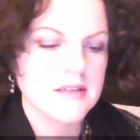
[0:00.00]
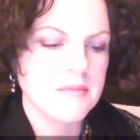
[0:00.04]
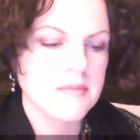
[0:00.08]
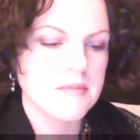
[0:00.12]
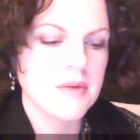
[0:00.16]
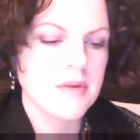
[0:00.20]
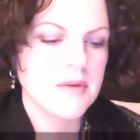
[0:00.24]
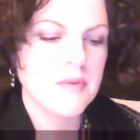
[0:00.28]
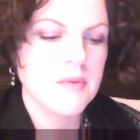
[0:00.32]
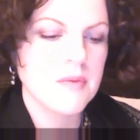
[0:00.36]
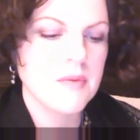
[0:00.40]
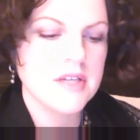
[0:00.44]

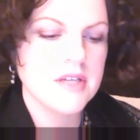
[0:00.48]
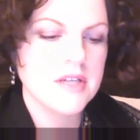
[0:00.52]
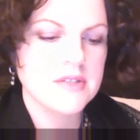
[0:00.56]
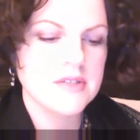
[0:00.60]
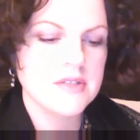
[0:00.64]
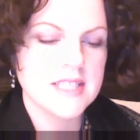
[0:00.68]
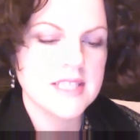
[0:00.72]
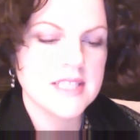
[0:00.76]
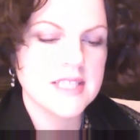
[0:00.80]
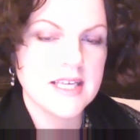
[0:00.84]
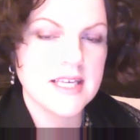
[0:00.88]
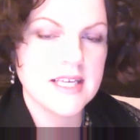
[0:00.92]
But when you
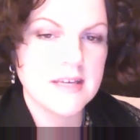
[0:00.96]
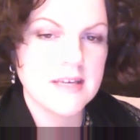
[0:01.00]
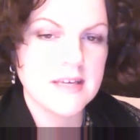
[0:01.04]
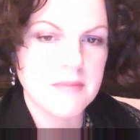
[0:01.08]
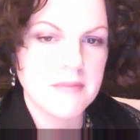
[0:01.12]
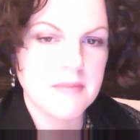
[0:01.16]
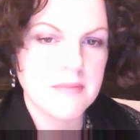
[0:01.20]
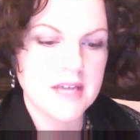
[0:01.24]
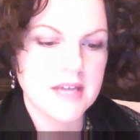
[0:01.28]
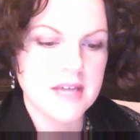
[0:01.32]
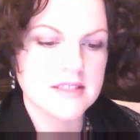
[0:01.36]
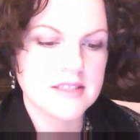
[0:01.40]
see
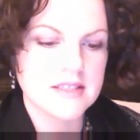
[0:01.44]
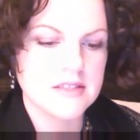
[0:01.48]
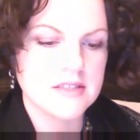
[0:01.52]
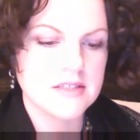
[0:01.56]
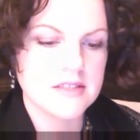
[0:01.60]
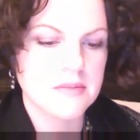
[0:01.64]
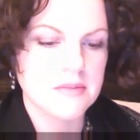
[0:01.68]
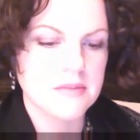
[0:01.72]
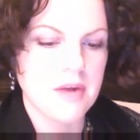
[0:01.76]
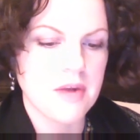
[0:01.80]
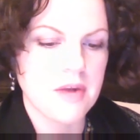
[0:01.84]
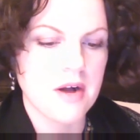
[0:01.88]
him melt in
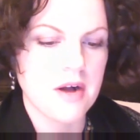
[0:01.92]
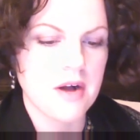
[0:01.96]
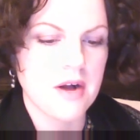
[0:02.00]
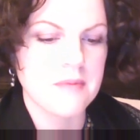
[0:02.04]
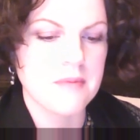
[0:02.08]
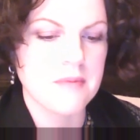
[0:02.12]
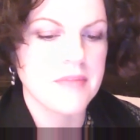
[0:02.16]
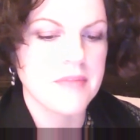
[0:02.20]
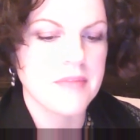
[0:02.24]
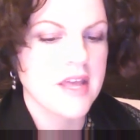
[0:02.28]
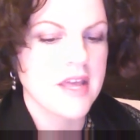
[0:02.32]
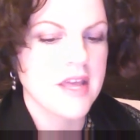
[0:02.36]
your
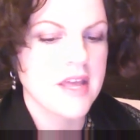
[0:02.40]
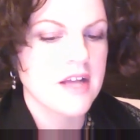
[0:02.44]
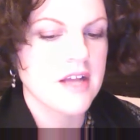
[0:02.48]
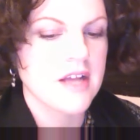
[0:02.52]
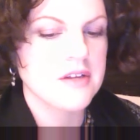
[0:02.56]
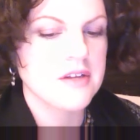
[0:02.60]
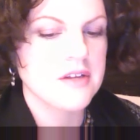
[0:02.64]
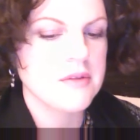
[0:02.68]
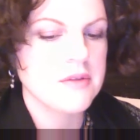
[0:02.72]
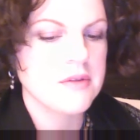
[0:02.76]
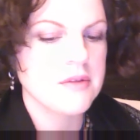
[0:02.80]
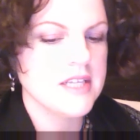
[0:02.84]
palm,
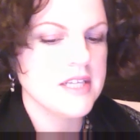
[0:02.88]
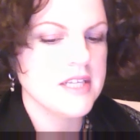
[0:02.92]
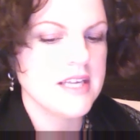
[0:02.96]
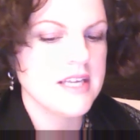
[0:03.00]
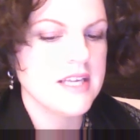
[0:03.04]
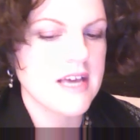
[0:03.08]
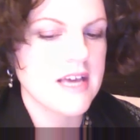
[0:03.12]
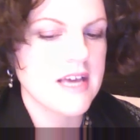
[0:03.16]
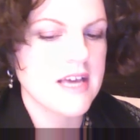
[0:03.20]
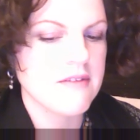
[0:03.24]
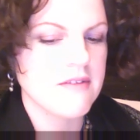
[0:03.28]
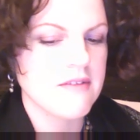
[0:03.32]
know that he
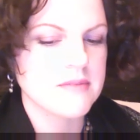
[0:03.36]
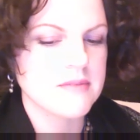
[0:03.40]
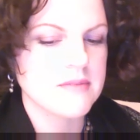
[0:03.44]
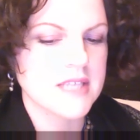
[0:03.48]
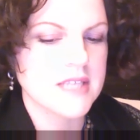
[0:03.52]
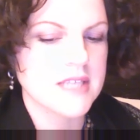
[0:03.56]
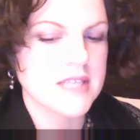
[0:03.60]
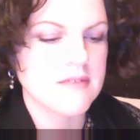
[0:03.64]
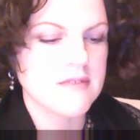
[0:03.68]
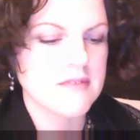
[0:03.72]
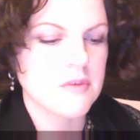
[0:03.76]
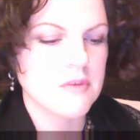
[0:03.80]
gave
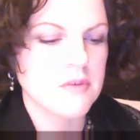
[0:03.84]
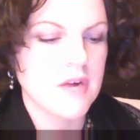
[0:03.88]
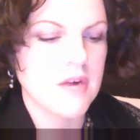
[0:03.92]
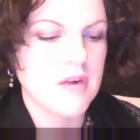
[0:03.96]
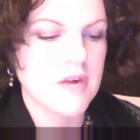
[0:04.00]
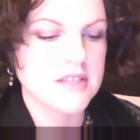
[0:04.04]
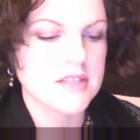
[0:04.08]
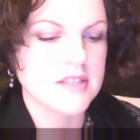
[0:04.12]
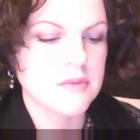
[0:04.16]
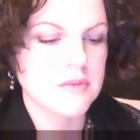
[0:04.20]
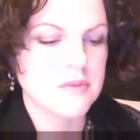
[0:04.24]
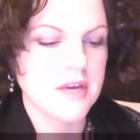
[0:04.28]
himself to
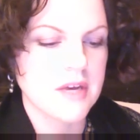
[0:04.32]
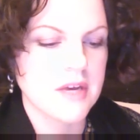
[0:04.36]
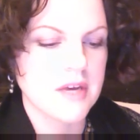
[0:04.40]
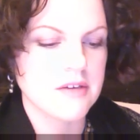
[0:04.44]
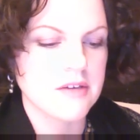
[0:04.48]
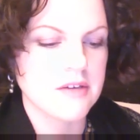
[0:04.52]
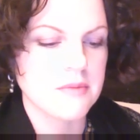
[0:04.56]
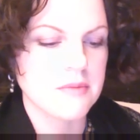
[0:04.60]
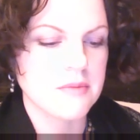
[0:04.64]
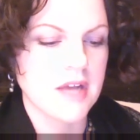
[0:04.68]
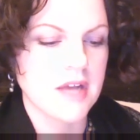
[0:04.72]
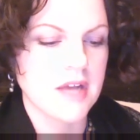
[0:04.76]
wash away
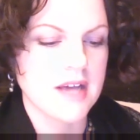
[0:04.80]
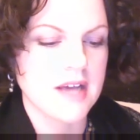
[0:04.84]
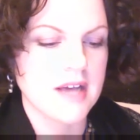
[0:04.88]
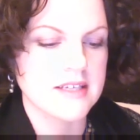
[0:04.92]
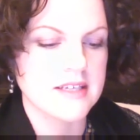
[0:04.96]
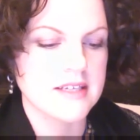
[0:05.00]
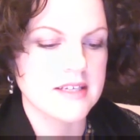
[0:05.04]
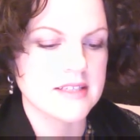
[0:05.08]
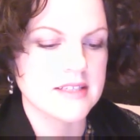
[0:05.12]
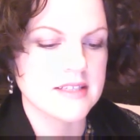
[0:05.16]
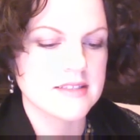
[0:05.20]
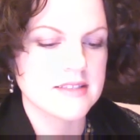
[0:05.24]
your
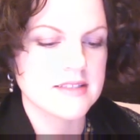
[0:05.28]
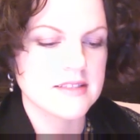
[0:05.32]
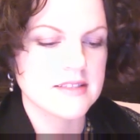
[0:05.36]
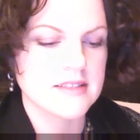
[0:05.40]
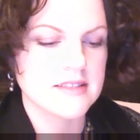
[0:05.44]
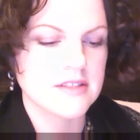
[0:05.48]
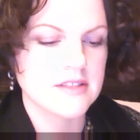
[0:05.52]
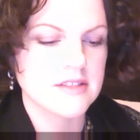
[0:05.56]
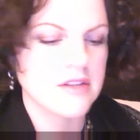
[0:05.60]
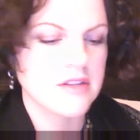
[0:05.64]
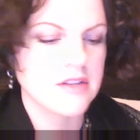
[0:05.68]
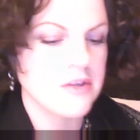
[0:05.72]
blindness,
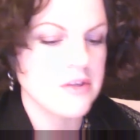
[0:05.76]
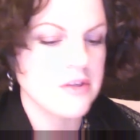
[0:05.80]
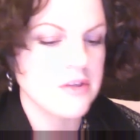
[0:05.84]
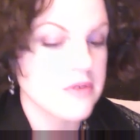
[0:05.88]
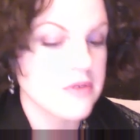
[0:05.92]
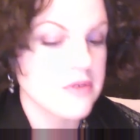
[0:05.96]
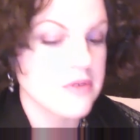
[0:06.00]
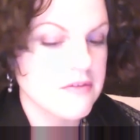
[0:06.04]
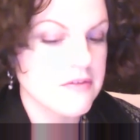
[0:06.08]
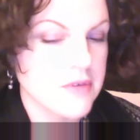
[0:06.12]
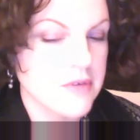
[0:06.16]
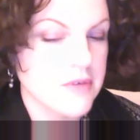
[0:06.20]
so that you
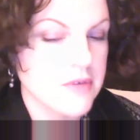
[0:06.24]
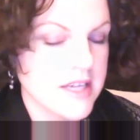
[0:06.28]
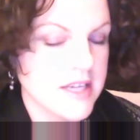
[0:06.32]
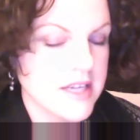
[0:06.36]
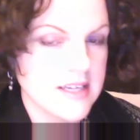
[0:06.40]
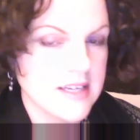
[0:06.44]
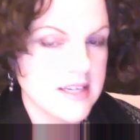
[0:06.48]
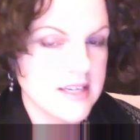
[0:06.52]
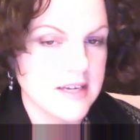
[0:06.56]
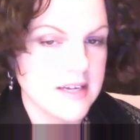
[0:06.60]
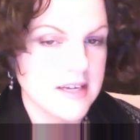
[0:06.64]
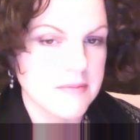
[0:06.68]
could
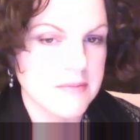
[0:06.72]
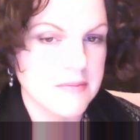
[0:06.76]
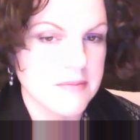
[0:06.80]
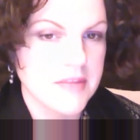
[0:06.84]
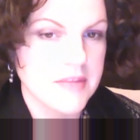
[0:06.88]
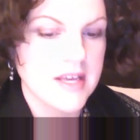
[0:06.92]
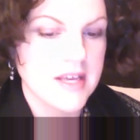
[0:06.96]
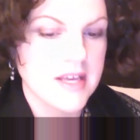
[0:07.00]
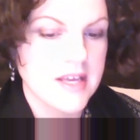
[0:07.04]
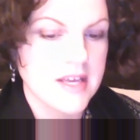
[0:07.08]
forget him,